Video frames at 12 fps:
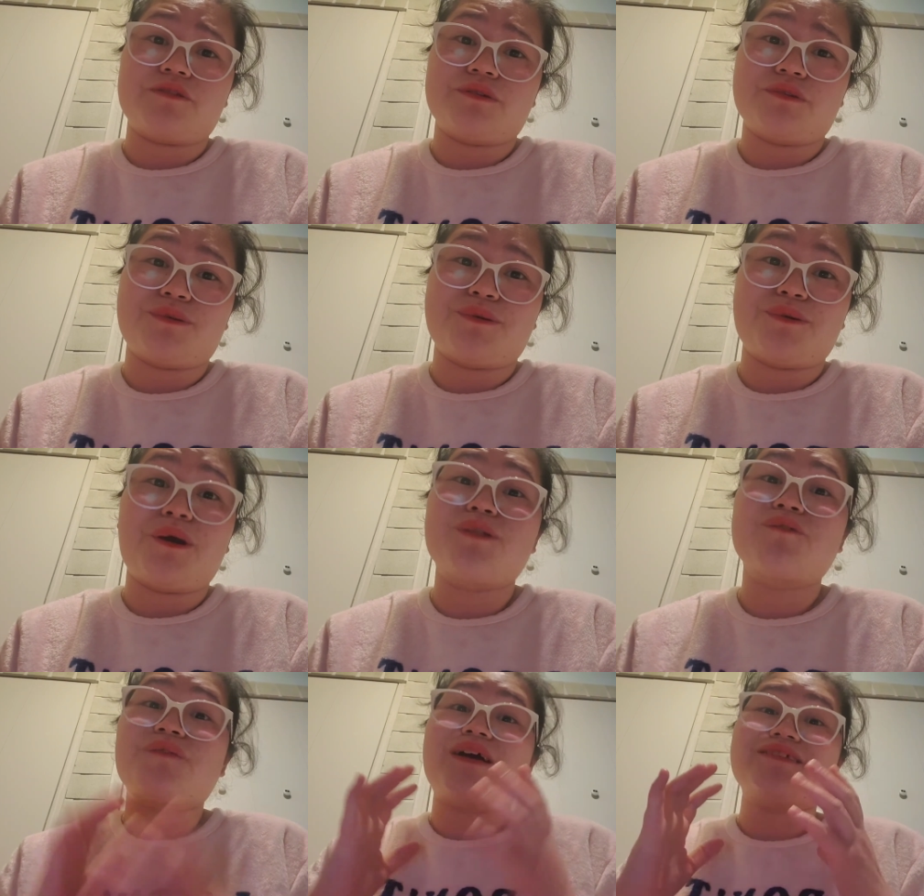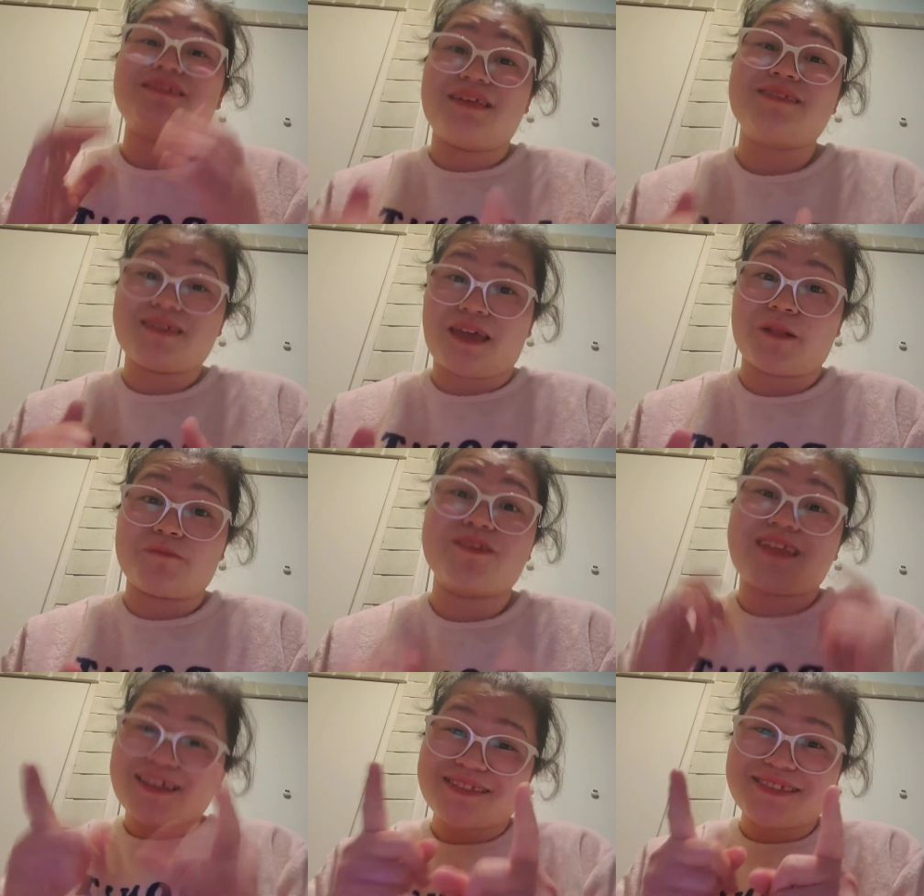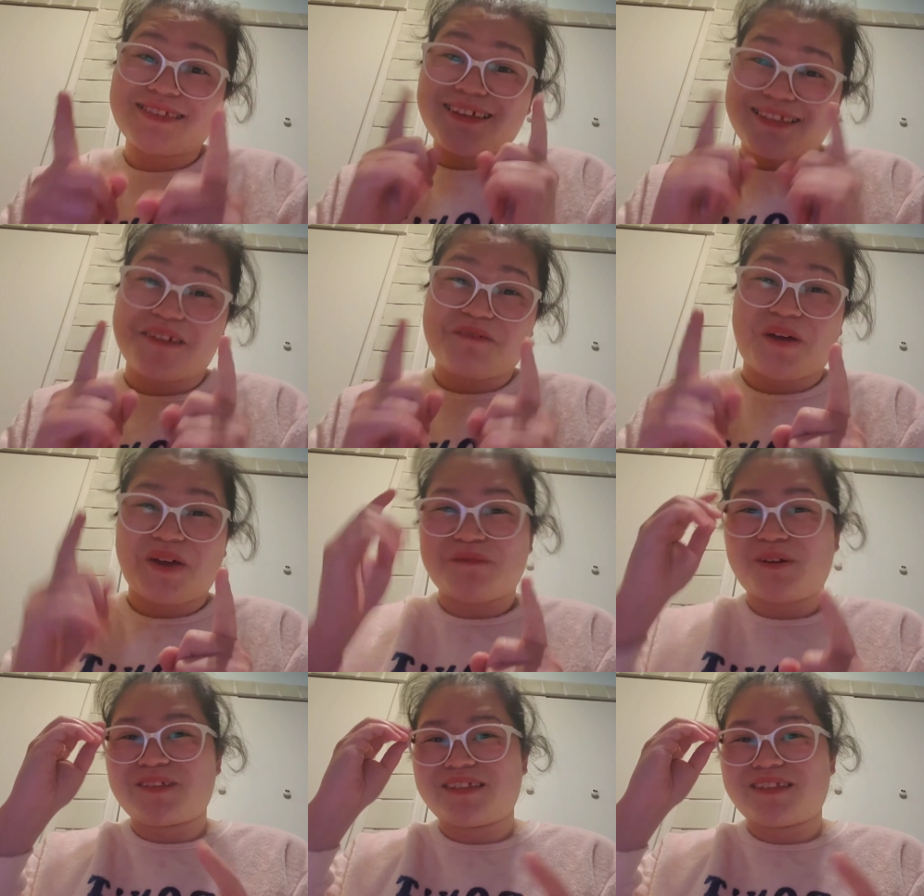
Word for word: You know, all of us needs help. That's in the Bible.